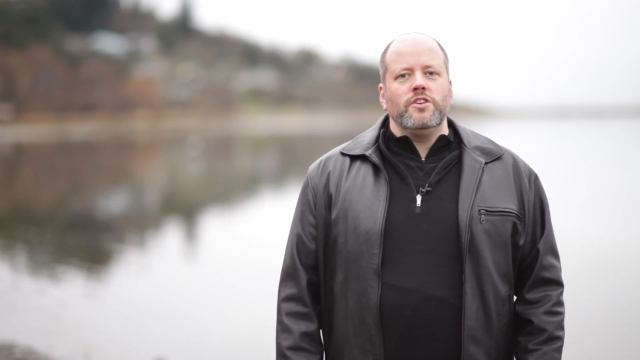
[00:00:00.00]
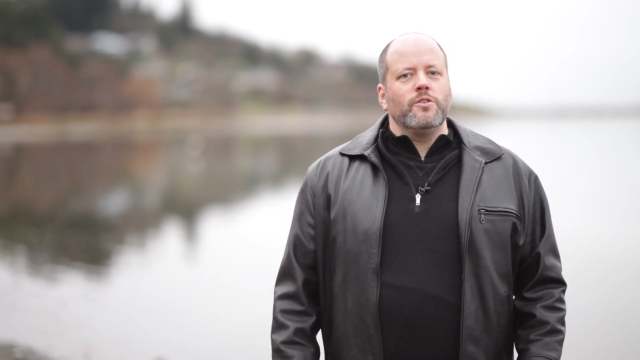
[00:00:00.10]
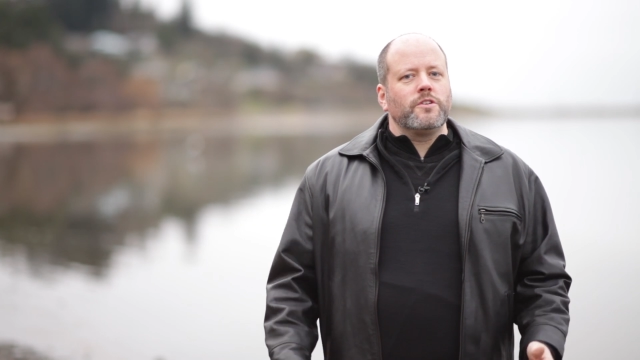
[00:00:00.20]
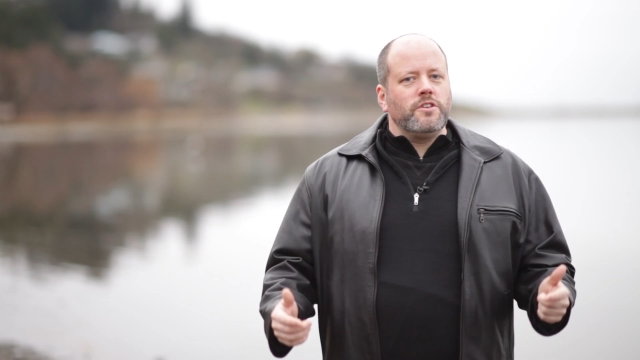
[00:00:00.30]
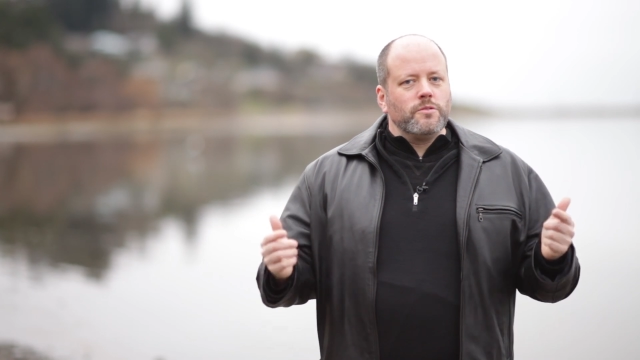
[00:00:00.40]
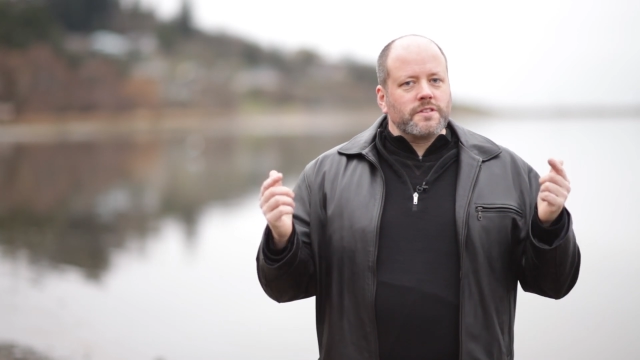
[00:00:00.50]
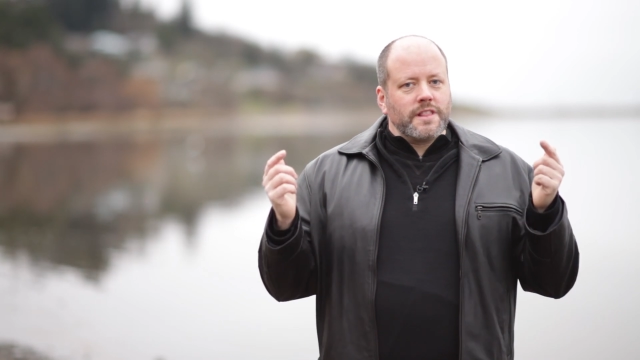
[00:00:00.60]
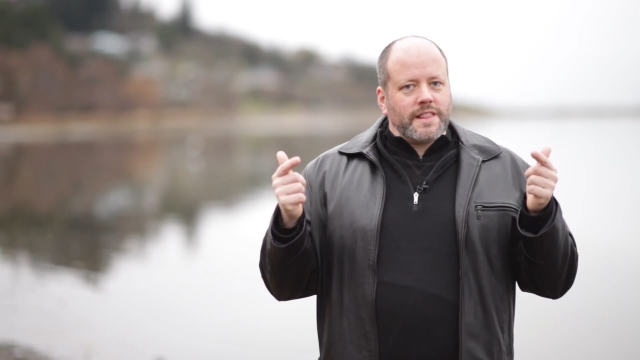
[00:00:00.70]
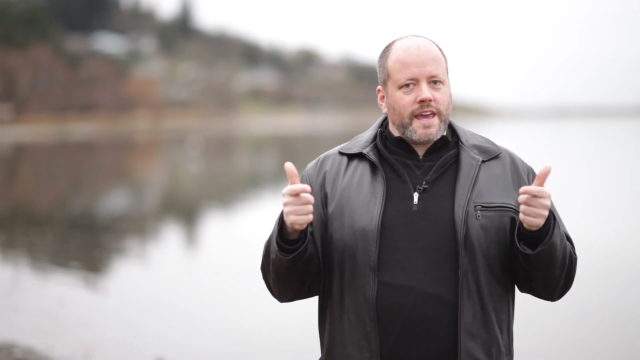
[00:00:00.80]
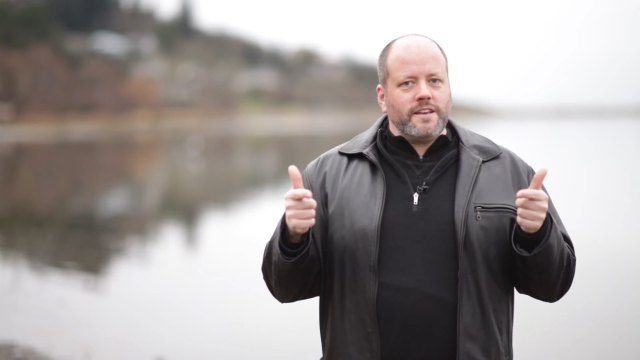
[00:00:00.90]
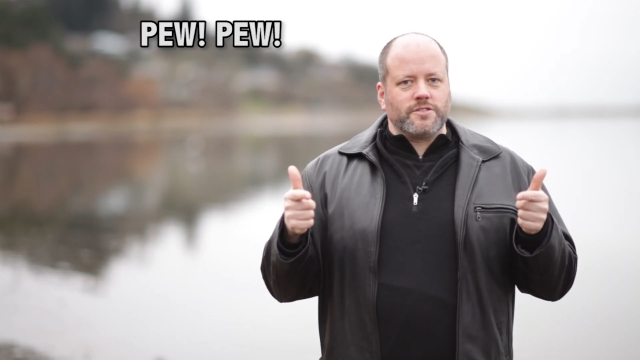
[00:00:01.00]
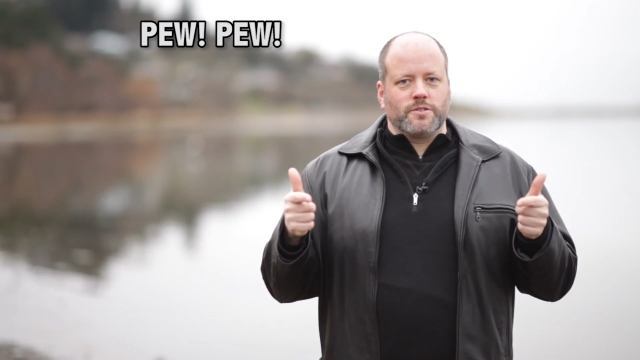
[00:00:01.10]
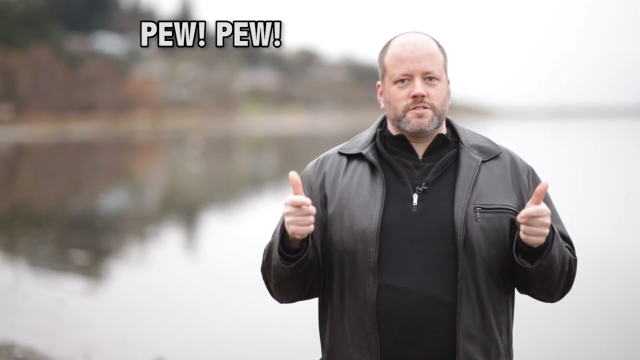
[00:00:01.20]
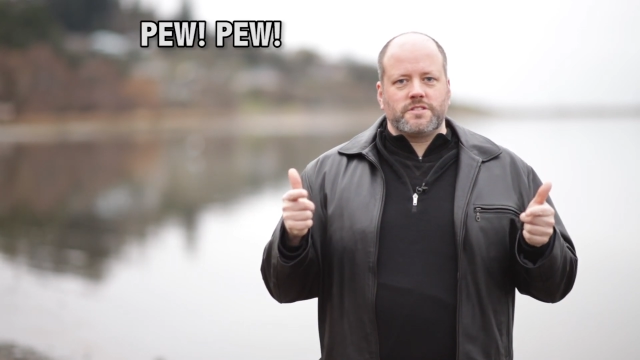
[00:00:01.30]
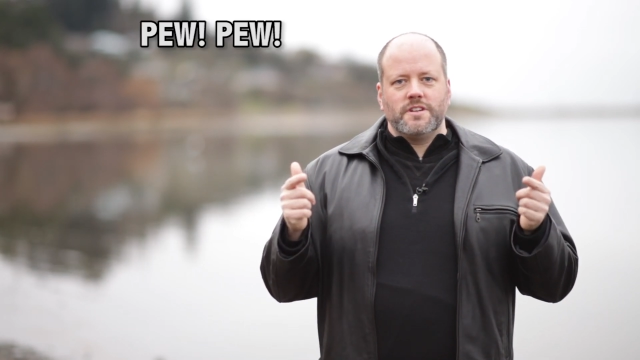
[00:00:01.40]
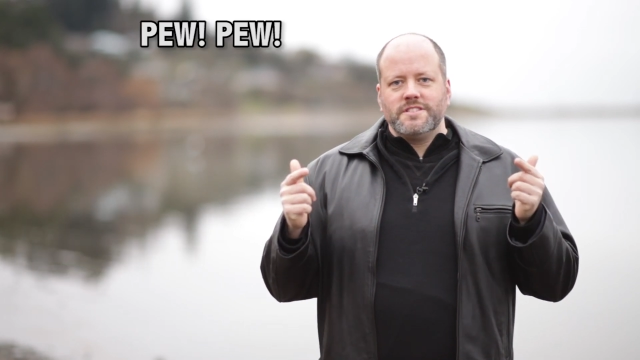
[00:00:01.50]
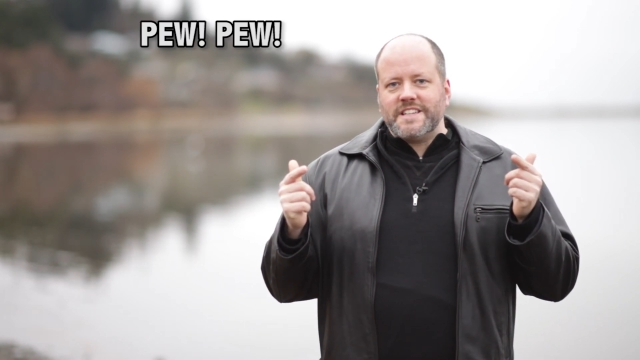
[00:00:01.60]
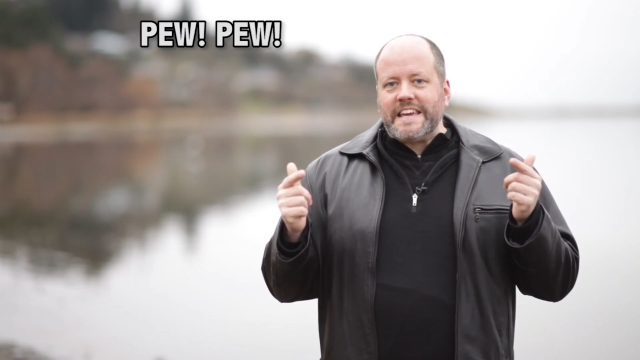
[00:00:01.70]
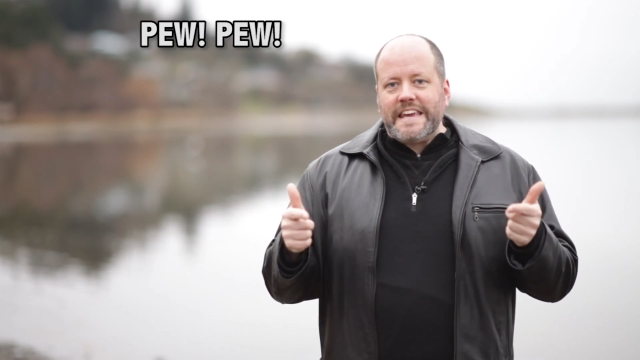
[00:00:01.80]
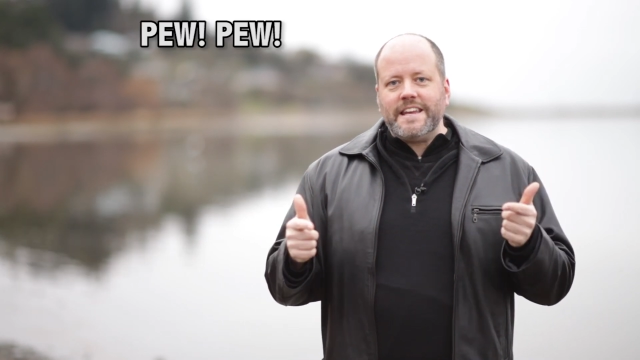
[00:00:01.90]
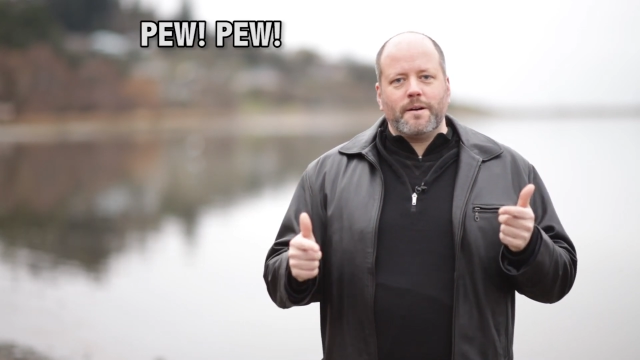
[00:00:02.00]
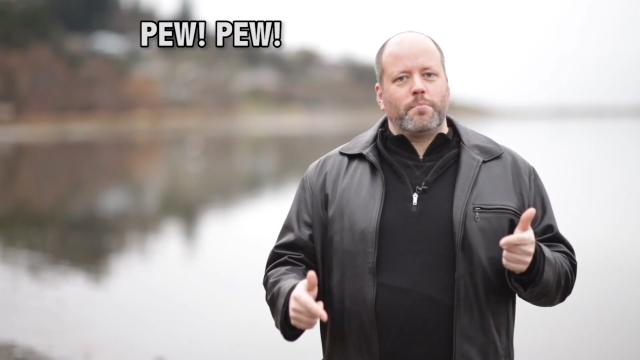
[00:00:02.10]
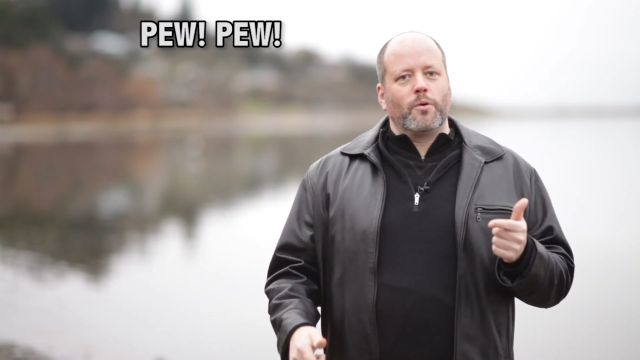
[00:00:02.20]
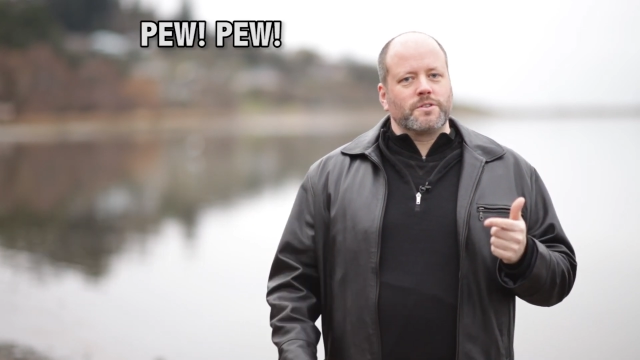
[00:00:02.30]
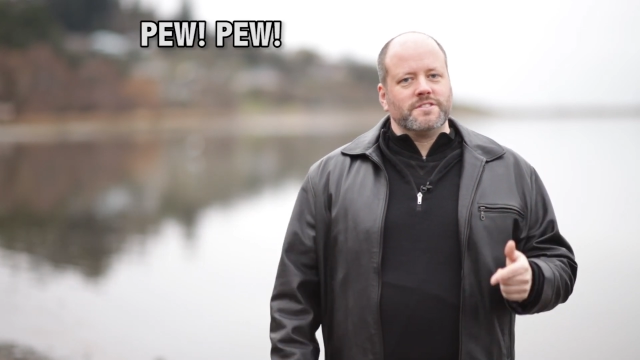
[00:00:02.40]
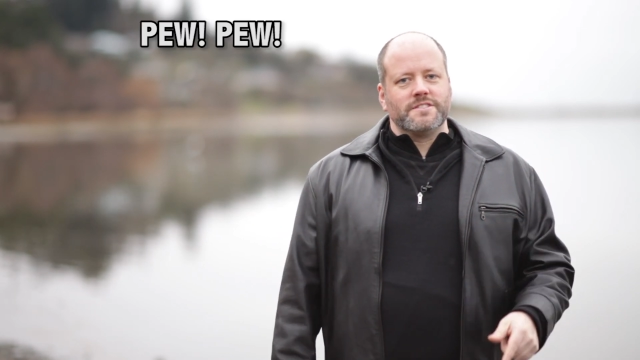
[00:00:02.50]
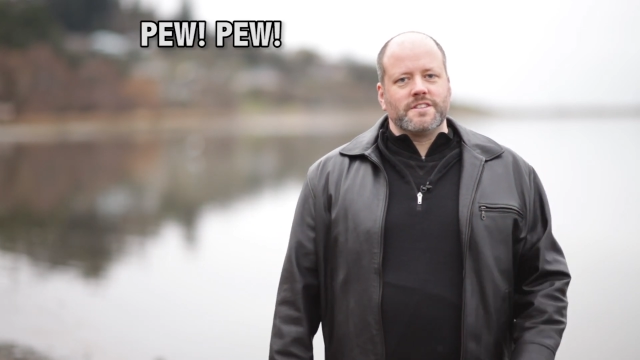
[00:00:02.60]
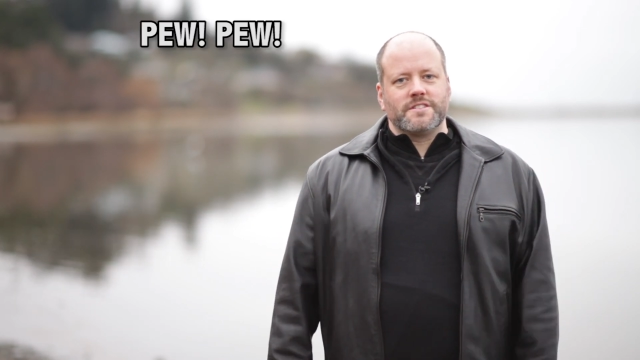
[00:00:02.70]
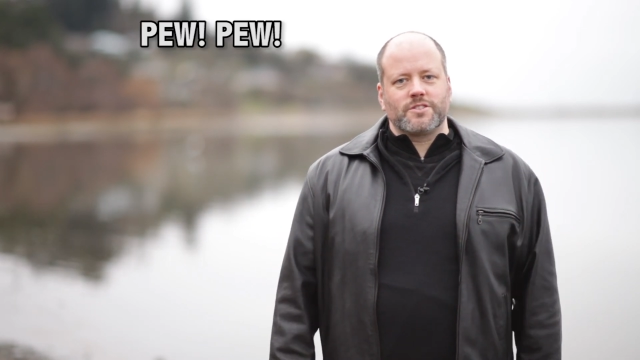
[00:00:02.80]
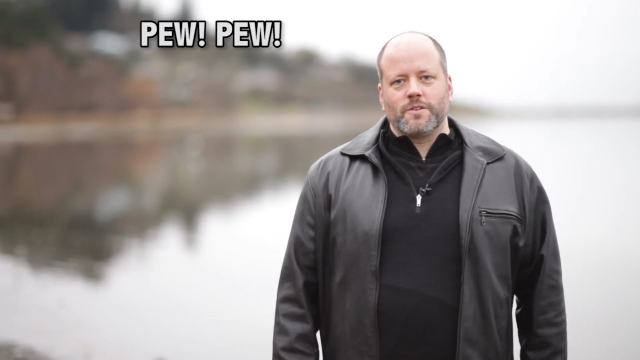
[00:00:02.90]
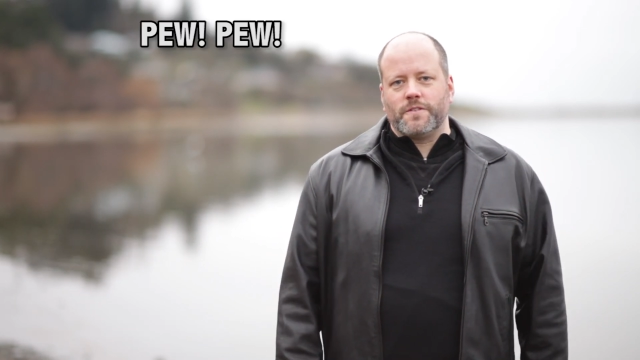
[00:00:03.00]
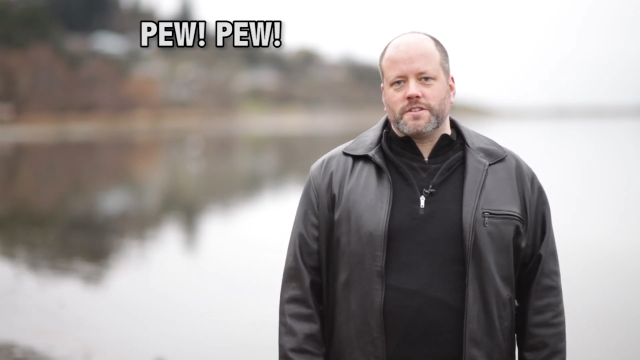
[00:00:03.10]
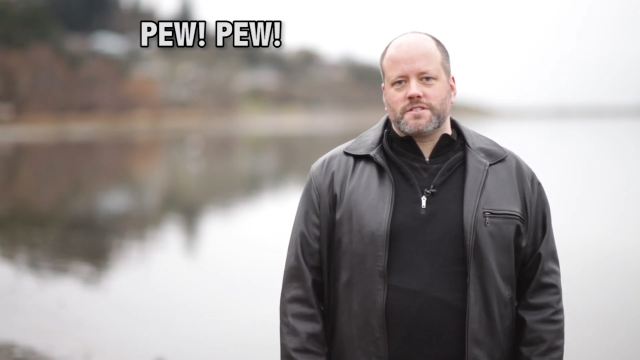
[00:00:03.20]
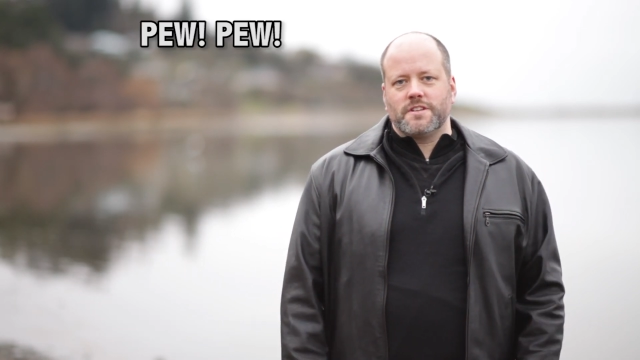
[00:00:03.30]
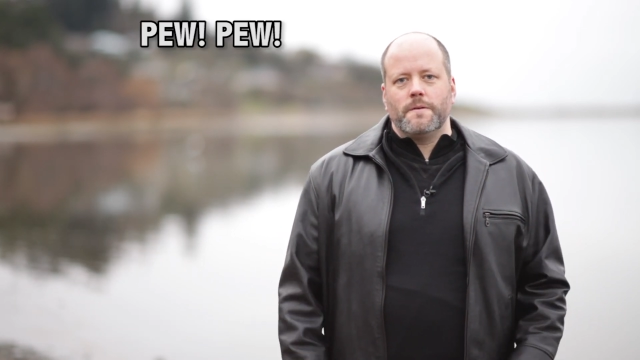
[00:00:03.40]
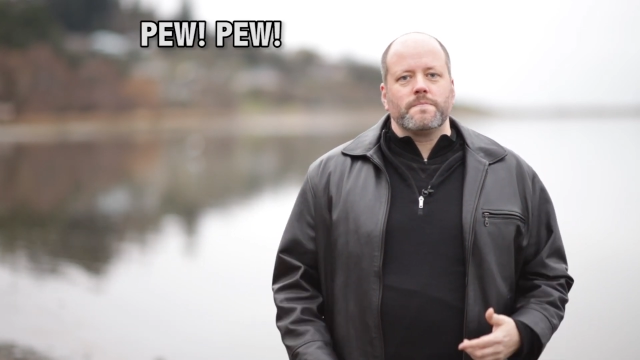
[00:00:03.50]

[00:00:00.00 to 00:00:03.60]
You could use lasers to heat up portions of the surface